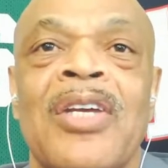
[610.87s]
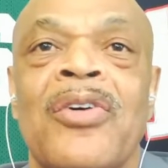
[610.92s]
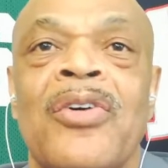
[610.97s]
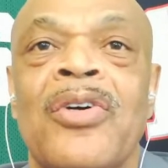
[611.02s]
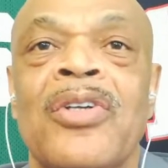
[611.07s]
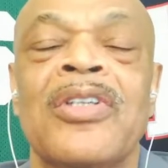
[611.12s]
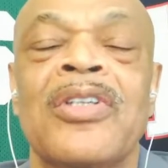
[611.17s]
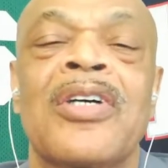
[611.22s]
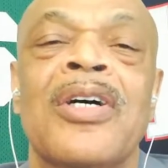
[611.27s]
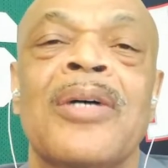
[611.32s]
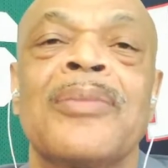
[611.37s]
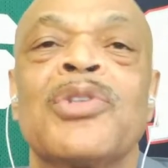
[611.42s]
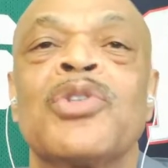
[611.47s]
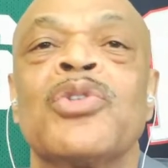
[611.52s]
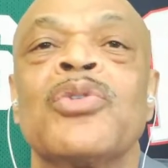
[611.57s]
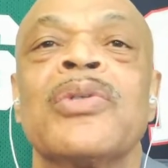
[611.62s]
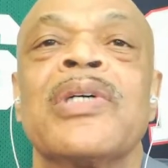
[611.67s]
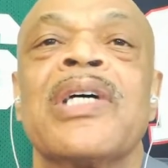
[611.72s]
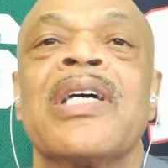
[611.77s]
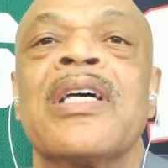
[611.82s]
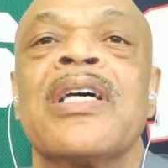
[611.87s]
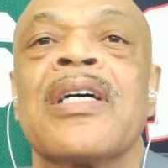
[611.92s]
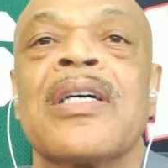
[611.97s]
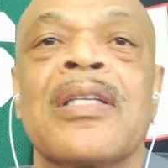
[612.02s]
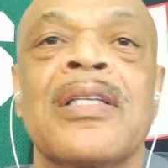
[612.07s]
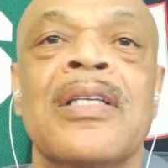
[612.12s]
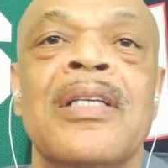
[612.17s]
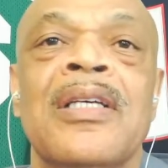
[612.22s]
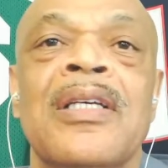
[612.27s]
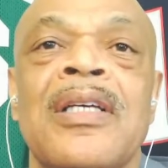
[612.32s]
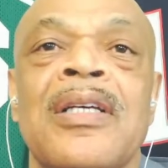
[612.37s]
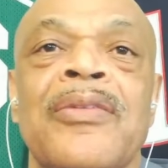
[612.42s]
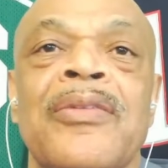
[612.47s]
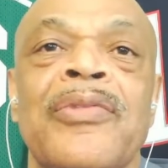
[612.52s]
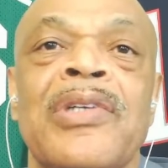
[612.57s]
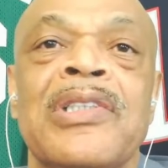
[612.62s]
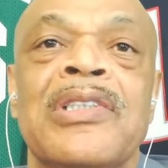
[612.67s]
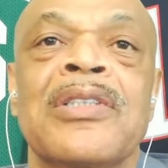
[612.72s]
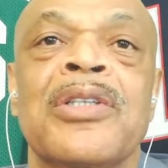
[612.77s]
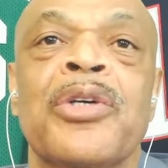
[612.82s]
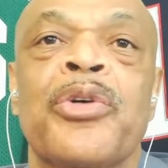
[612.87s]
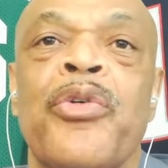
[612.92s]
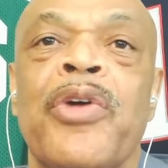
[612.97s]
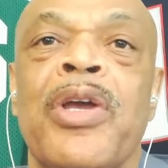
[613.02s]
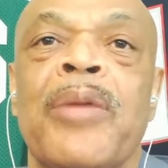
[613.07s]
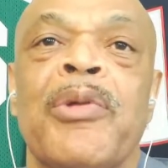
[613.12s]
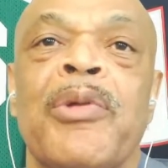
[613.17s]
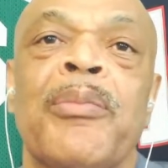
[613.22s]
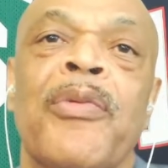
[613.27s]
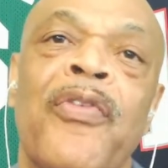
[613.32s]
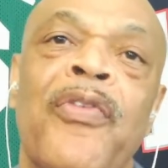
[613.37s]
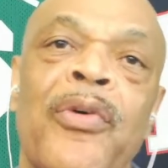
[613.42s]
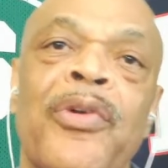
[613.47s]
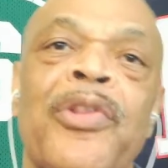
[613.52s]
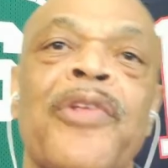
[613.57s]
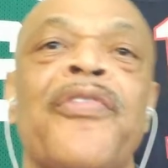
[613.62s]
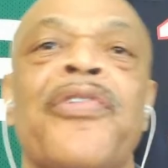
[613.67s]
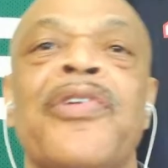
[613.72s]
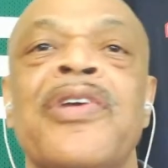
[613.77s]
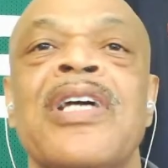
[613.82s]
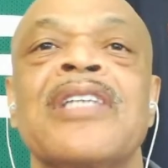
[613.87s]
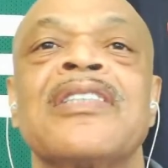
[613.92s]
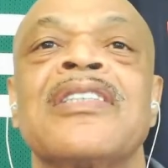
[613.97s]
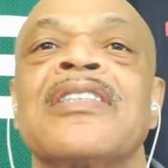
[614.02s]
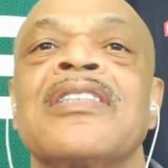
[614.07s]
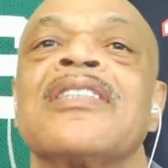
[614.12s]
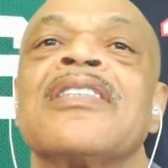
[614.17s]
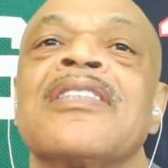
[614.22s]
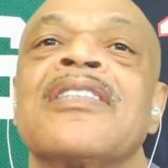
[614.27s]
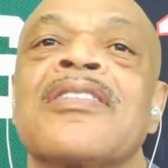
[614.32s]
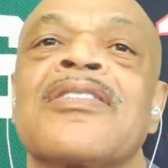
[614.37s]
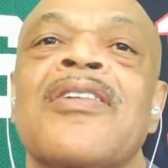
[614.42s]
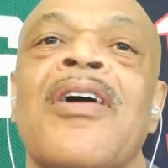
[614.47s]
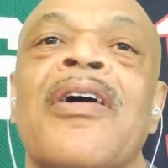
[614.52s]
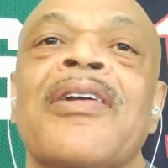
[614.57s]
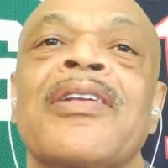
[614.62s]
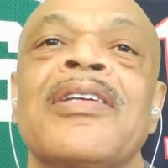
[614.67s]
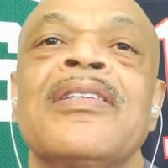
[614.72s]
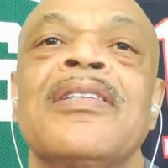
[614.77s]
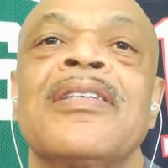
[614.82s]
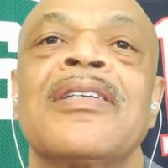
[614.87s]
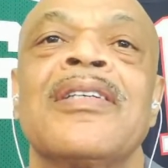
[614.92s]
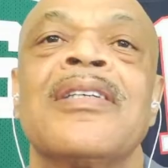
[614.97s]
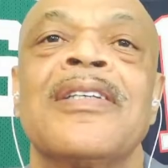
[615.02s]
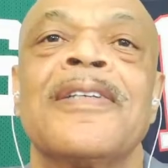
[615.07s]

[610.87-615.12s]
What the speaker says: Couldn't come to reach an agreement before the free agency started